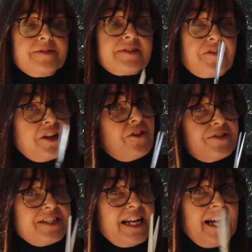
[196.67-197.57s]
So I think you'll
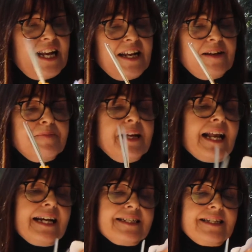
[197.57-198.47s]
see a bit
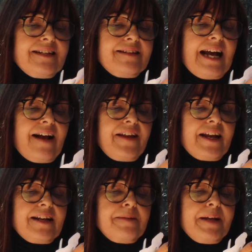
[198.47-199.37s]
later how
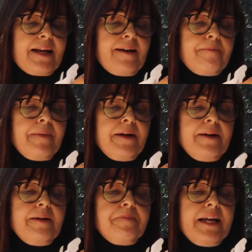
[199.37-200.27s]
they're going to become
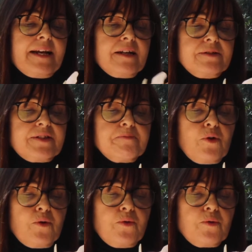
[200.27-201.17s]
big and
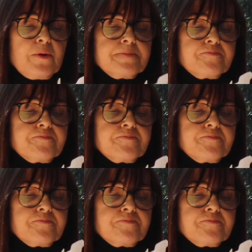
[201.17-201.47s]
small.